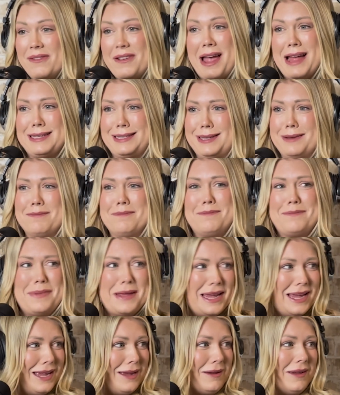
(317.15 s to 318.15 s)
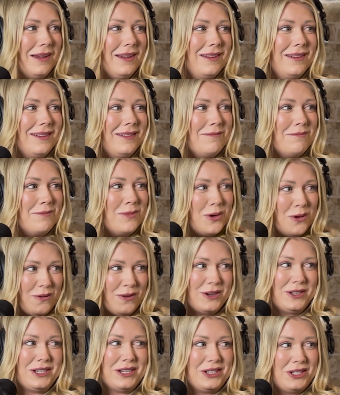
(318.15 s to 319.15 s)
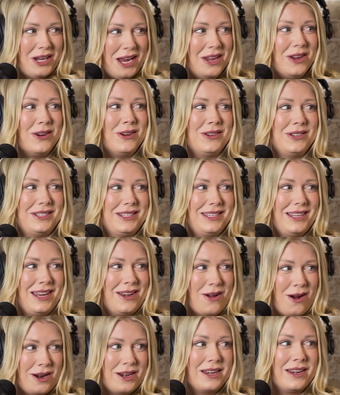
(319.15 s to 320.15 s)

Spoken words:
got some big movers and shakers in Hardin